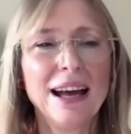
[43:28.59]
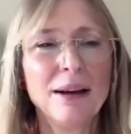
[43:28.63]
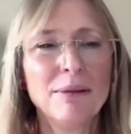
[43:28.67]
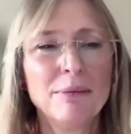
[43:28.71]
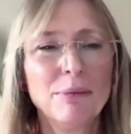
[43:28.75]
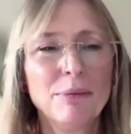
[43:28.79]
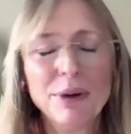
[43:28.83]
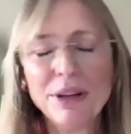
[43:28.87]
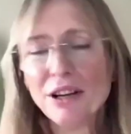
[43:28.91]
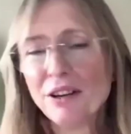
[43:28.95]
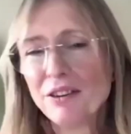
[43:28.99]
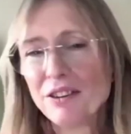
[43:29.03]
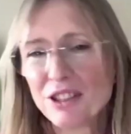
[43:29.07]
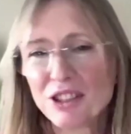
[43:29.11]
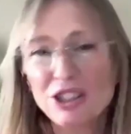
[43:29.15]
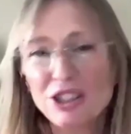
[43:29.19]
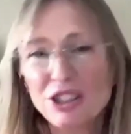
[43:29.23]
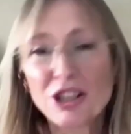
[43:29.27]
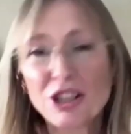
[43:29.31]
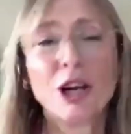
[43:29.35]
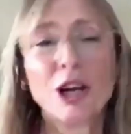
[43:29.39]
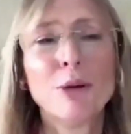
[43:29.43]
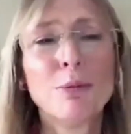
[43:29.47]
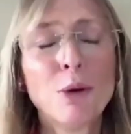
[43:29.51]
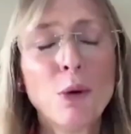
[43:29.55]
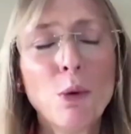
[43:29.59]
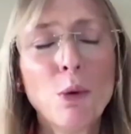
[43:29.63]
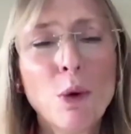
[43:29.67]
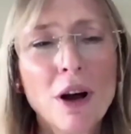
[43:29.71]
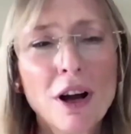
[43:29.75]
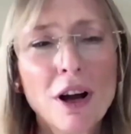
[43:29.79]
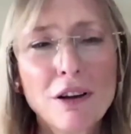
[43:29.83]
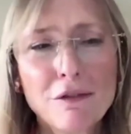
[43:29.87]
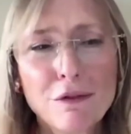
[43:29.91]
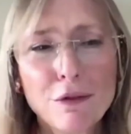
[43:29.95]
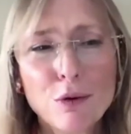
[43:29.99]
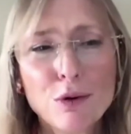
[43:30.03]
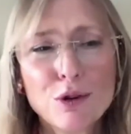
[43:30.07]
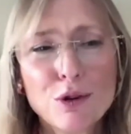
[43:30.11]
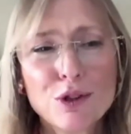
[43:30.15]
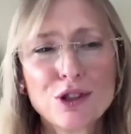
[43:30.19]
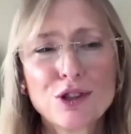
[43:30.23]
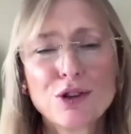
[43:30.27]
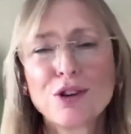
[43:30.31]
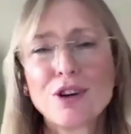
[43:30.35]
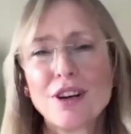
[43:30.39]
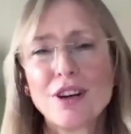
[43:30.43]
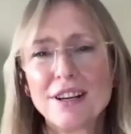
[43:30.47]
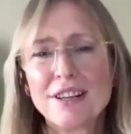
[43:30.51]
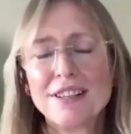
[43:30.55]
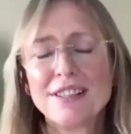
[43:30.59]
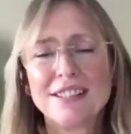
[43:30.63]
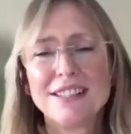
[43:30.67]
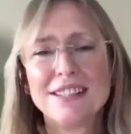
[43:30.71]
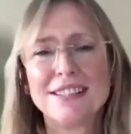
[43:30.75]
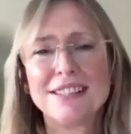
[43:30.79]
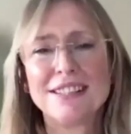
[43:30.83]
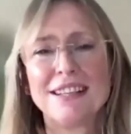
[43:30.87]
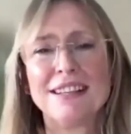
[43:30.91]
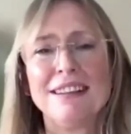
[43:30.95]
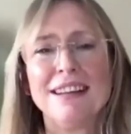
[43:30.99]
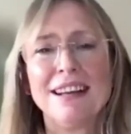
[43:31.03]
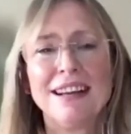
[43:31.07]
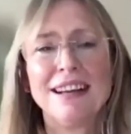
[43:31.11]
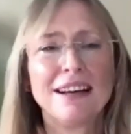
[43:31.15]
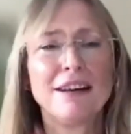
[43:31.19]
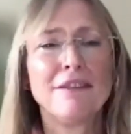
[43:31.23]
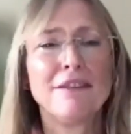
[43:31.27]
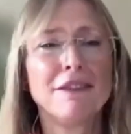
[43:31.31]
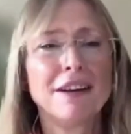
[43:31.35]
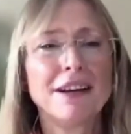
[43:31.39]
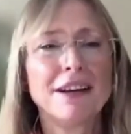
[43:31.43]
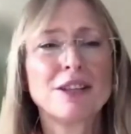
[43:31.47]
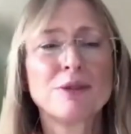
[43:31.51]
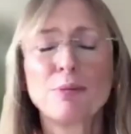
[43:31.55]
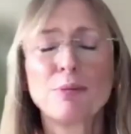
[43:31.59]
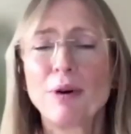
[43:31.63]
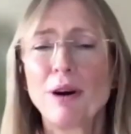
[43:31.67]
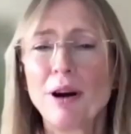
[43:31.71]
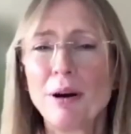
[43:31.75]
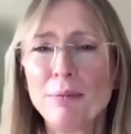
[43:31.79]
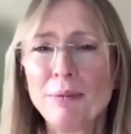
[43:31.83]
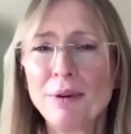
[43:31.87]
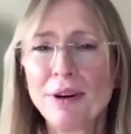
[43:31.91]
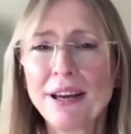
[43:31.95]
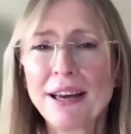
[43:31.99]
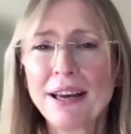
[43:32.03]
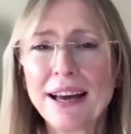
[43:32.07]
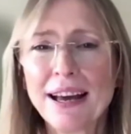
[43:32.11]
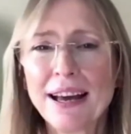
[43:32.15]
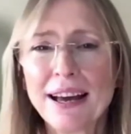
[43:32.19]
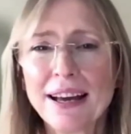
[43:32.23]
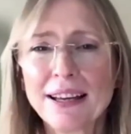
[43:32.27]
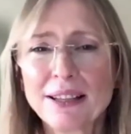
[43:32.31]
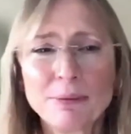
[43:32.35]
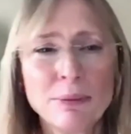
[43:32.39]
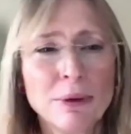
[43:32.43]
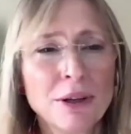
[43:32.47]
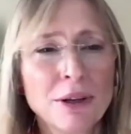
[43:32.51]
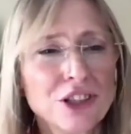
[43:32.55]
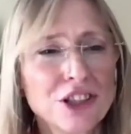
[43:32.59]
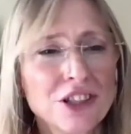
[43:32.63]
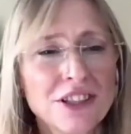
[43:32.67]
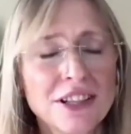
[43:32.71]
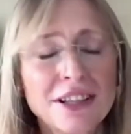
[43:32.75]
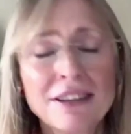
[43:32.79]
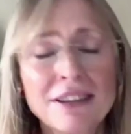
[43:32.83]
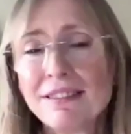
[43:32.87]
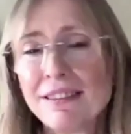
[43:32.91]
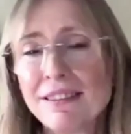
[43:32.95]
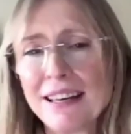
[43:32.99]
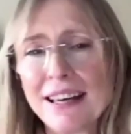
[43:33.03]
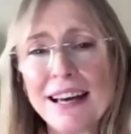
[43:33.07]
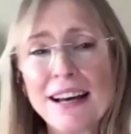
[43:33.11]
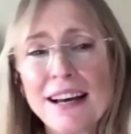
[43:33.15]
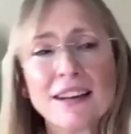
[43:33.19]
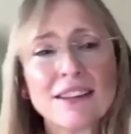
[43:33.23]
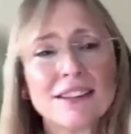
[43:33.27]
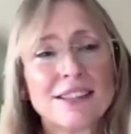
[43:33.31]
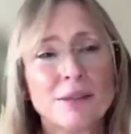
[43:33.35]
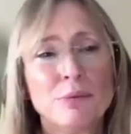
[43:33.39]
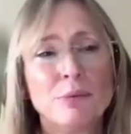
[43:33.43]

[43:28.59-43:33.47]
We know there's a global workforce crisis, and that affects primary care as much as anything else.